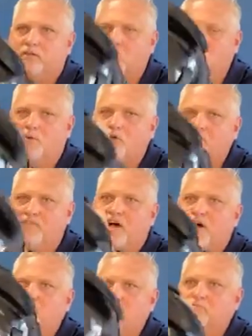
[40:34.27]
Yeah. Low
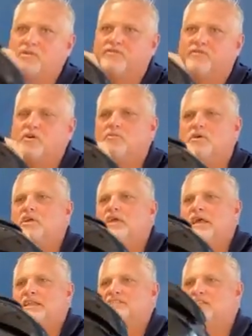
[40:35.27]
profile memory foam.
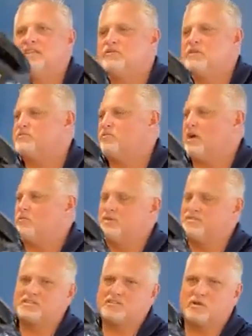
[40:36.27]
And it's another reason why I
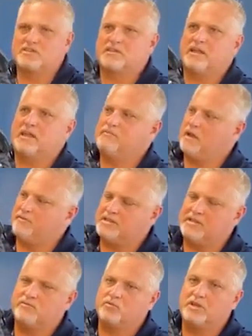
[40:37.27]
wasn't so excited
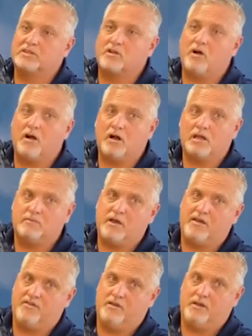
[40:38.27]
about even really talking
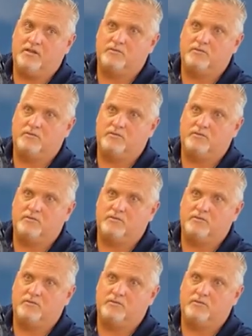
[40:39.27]
about the